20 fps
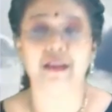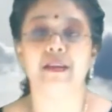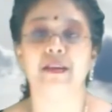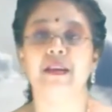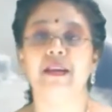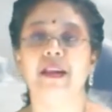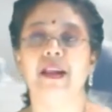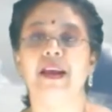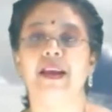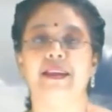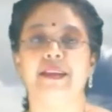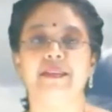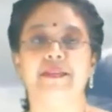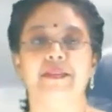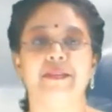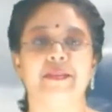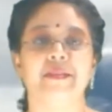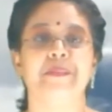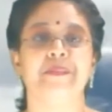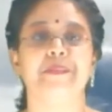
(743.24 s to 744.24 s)

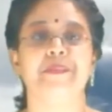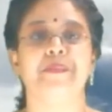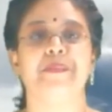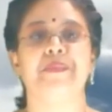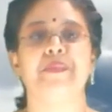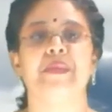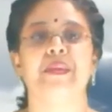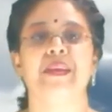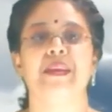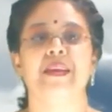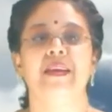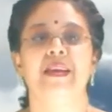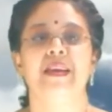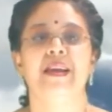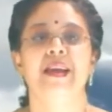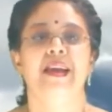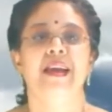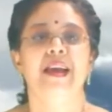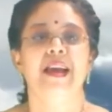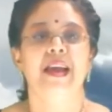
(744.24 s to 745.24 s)
lines.
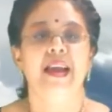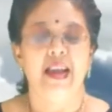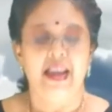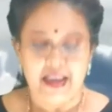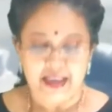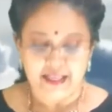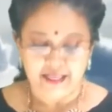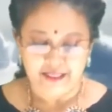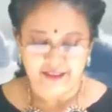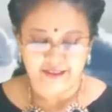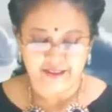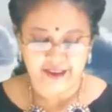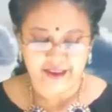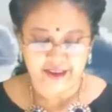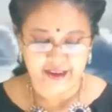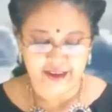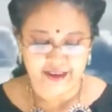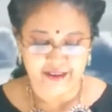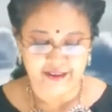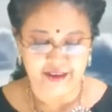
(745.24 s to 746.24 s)
In the
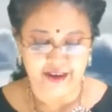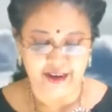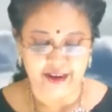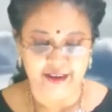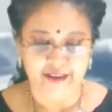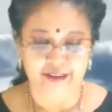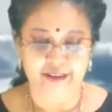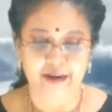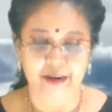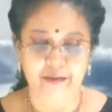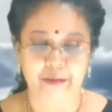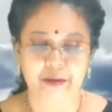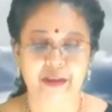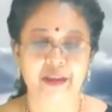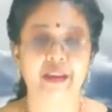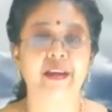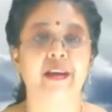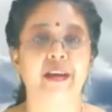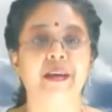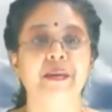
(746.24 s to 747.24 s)
second diagram
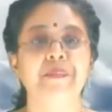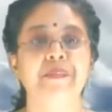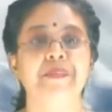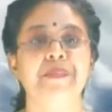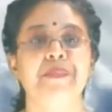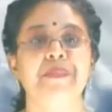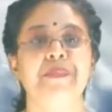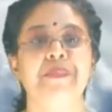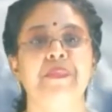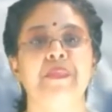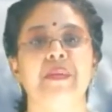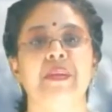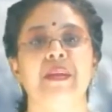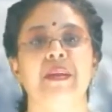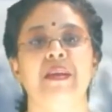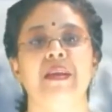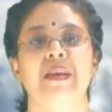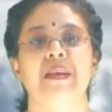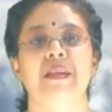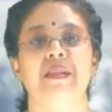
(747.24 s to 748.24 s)
here,
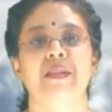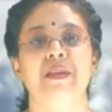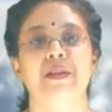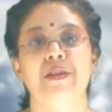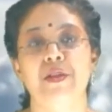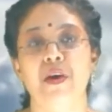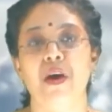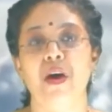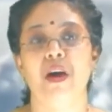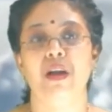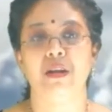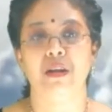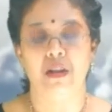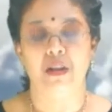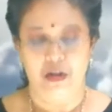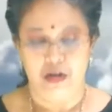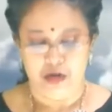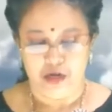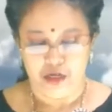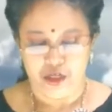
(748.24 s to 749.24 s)
the dot
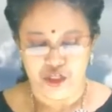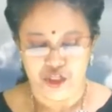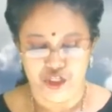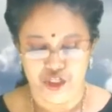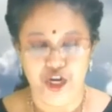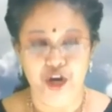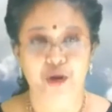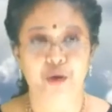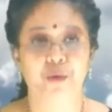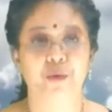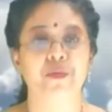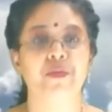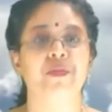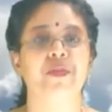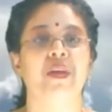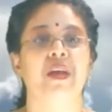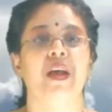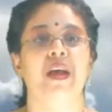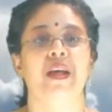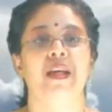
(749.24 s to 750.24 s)

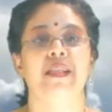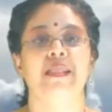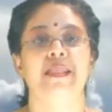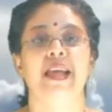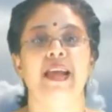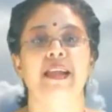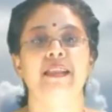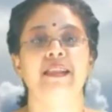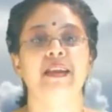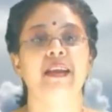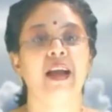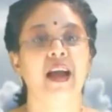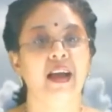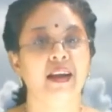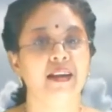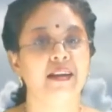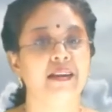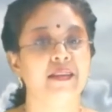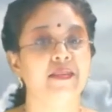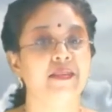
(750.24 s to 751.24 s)
shows that the
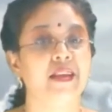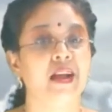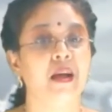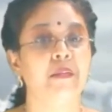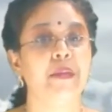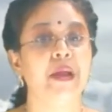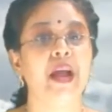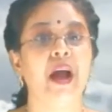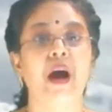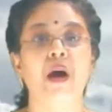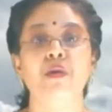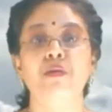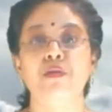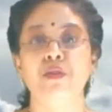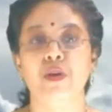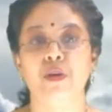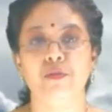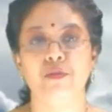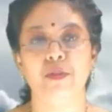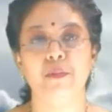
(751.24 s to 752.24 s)
current is coming out
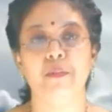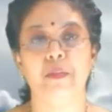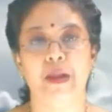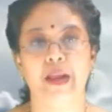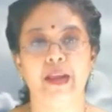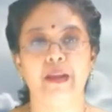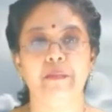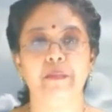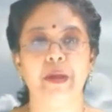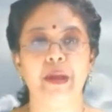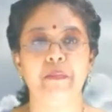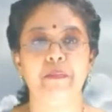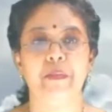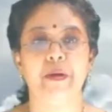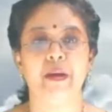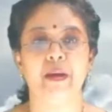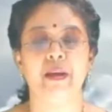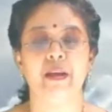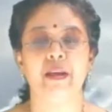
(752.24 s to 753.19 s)
of the plain paper.